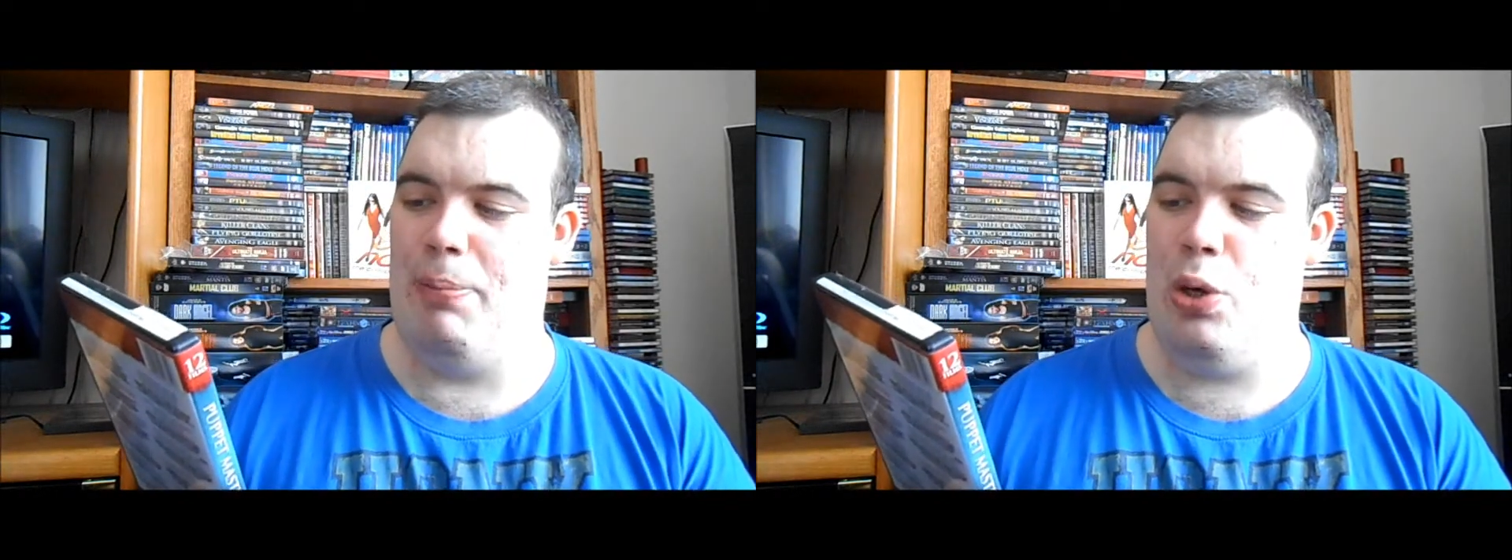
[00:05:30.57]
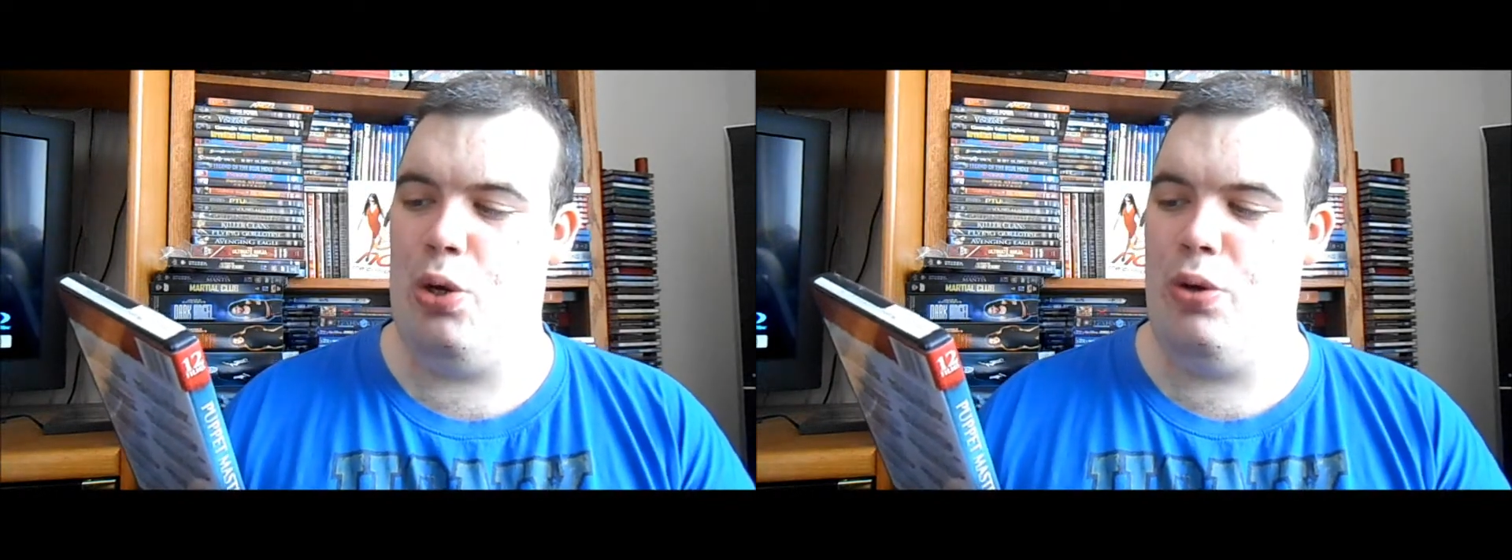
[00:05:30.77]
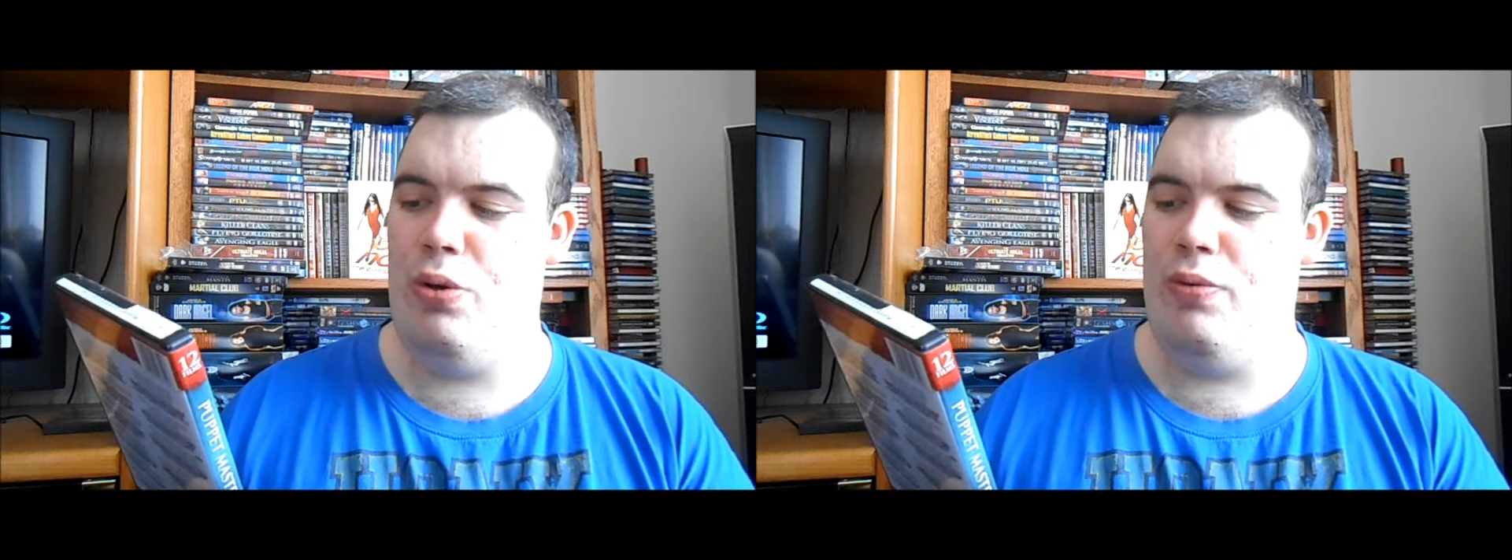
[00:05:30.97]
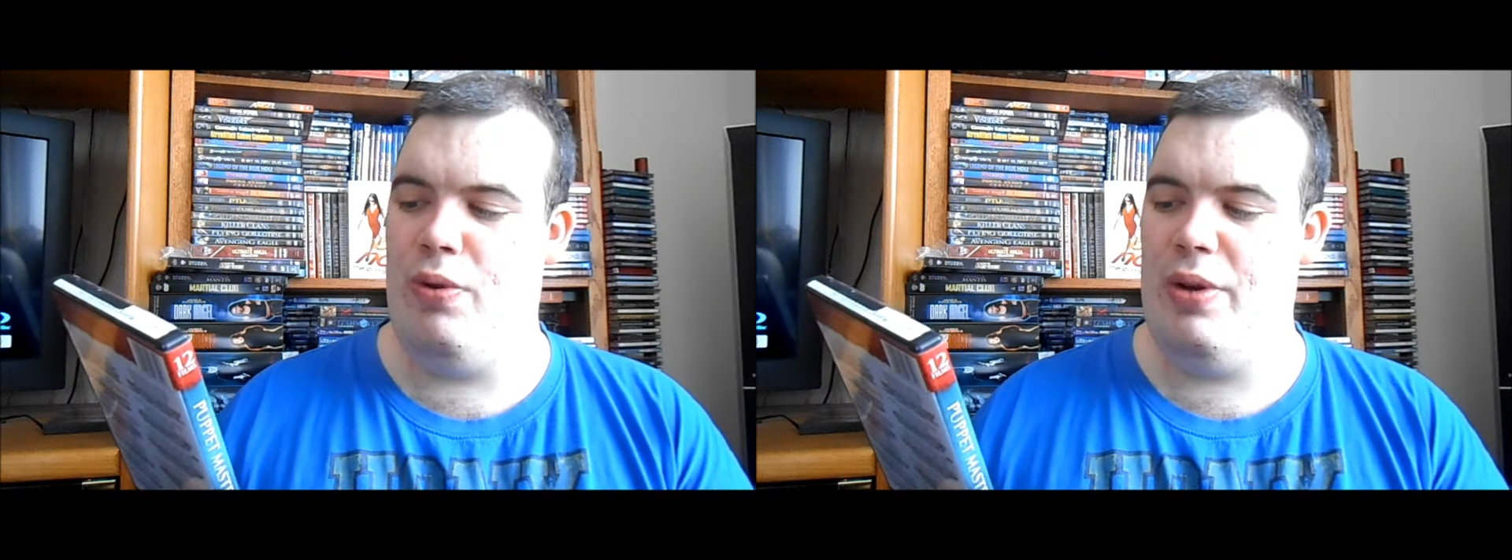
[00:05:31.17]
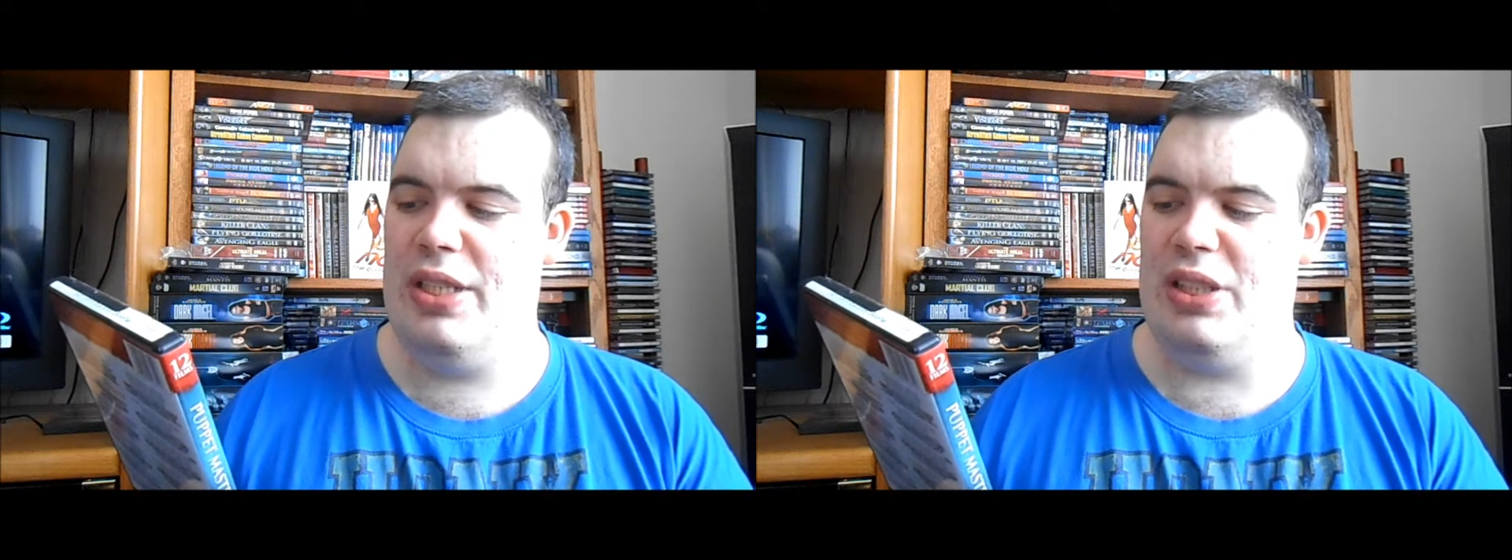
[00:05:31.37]

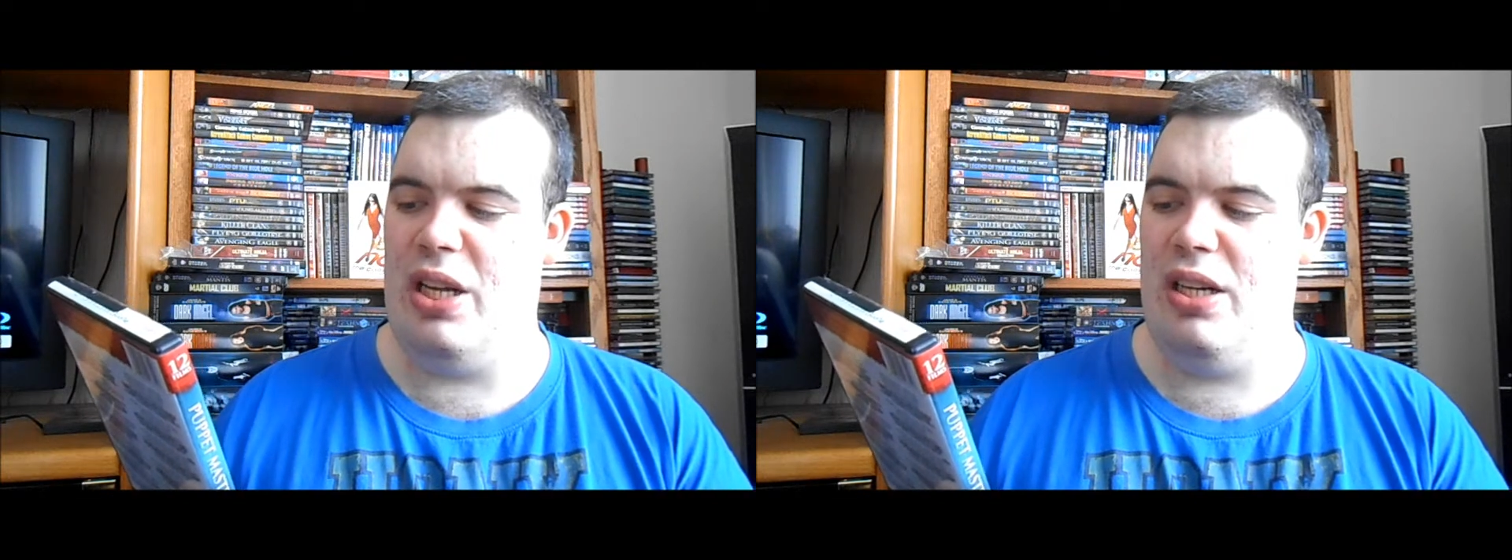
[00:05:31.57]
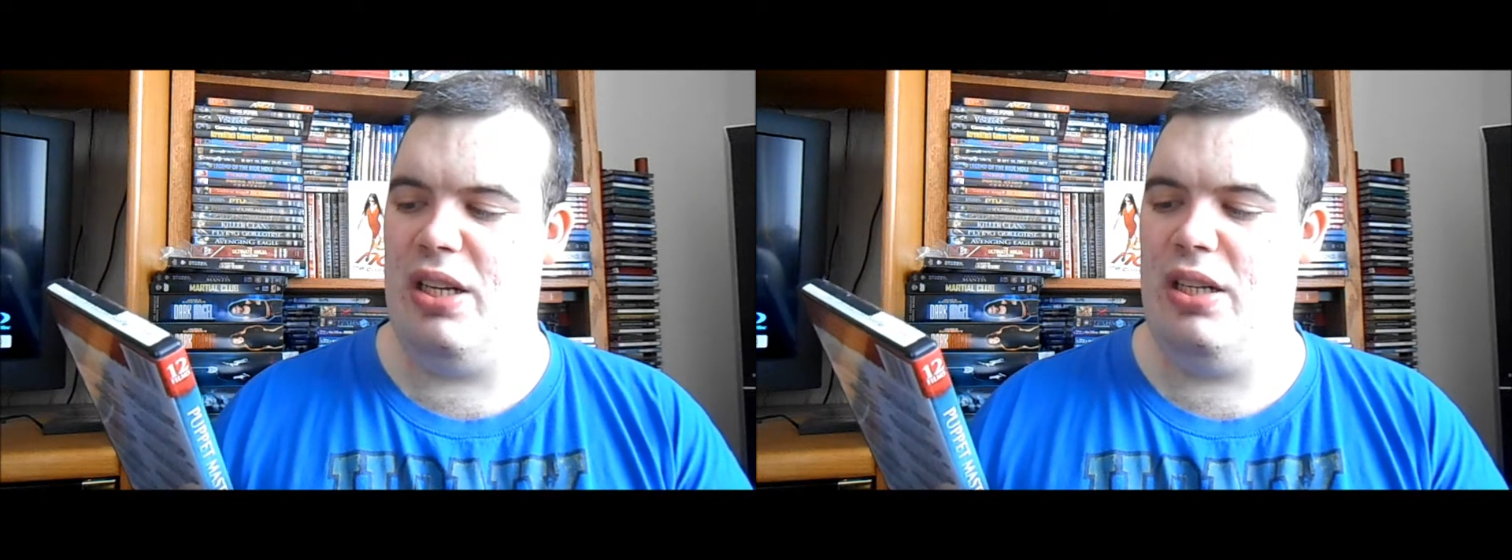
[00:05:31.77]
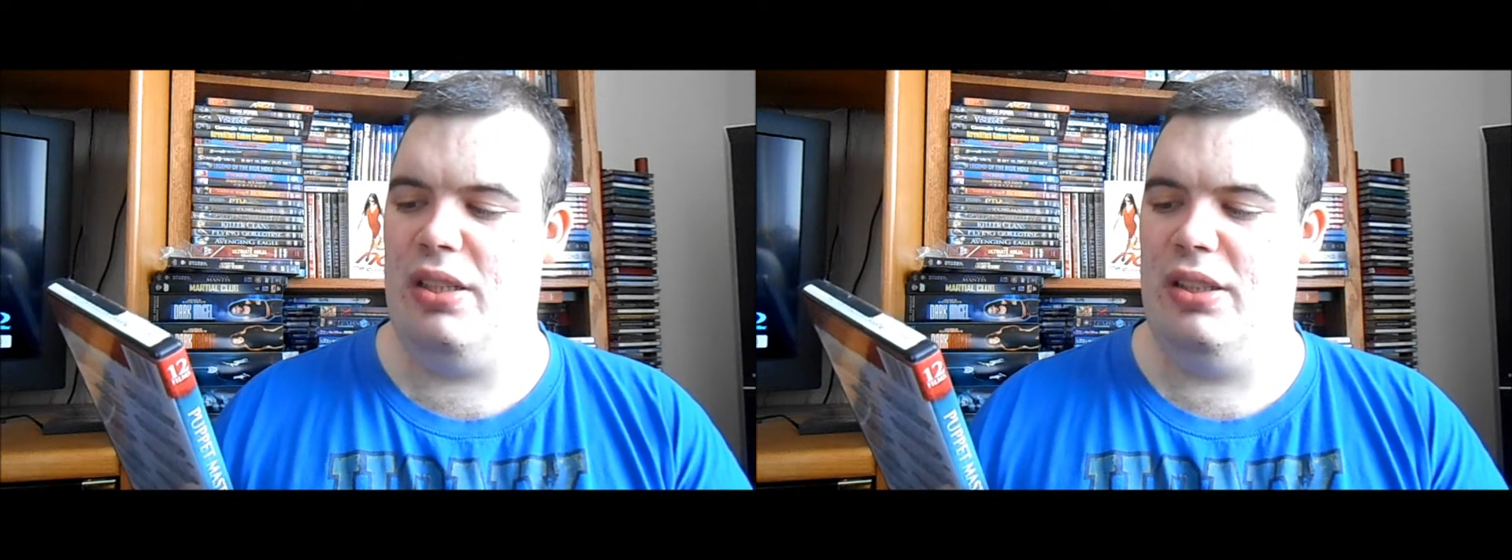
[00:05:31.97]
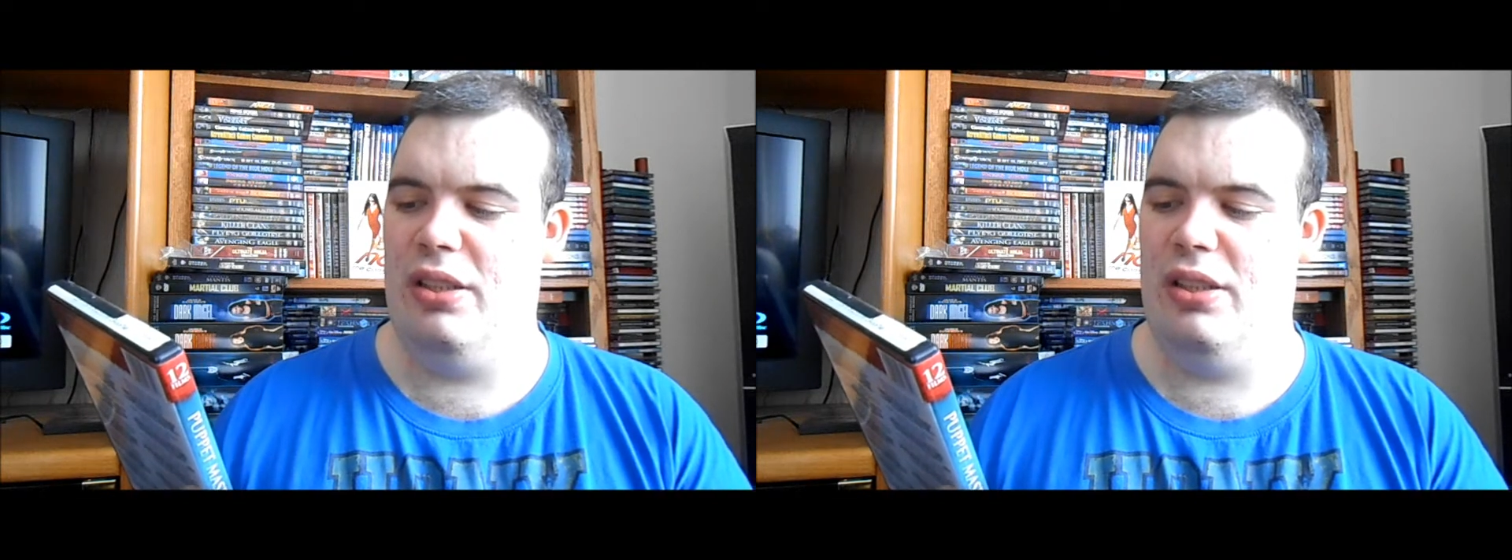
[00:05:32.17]
Blu-Rizzle,